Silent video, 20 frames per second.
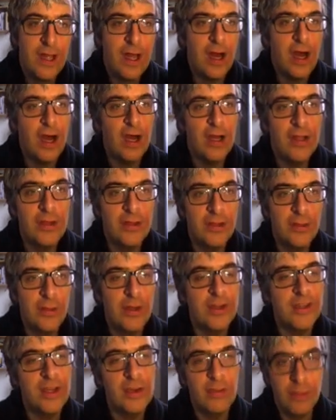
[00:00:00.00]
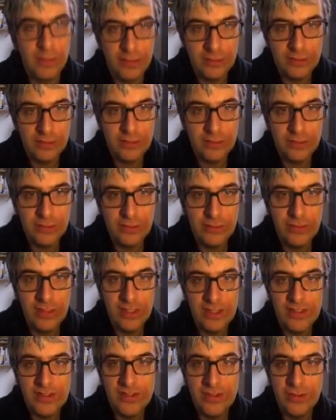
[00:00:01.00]
And what I want to do
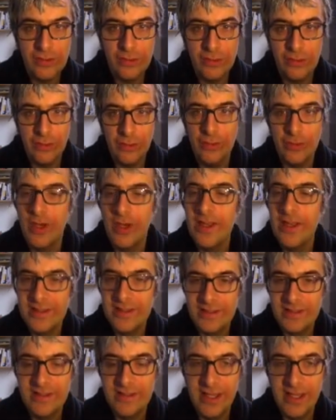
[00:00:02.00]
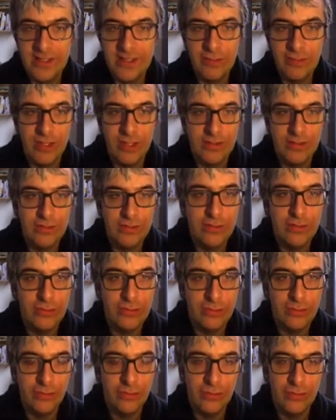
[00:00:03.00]
is to edit that one,
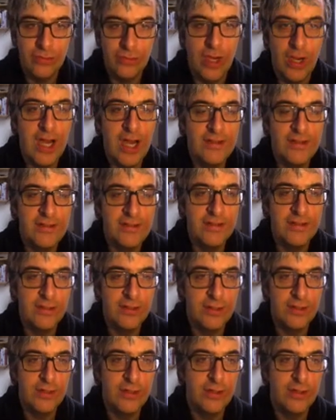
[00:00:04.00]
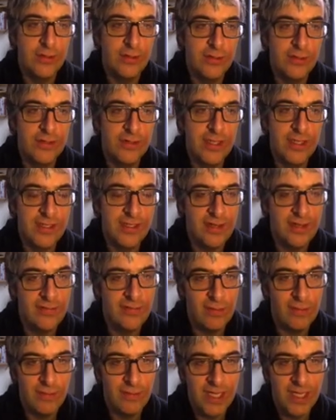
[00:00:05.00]
to add the data
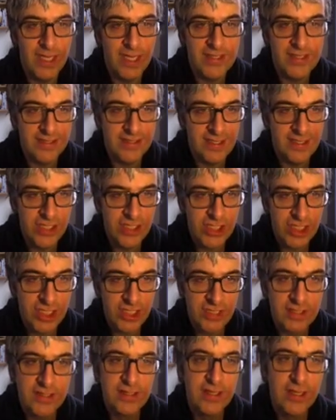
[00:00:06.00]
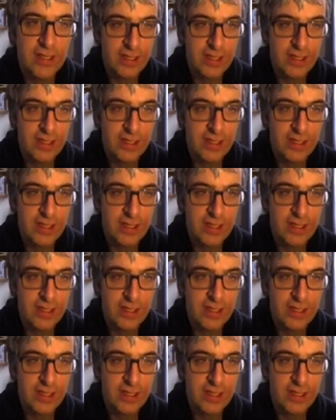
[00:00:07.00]
from my Excel sheet.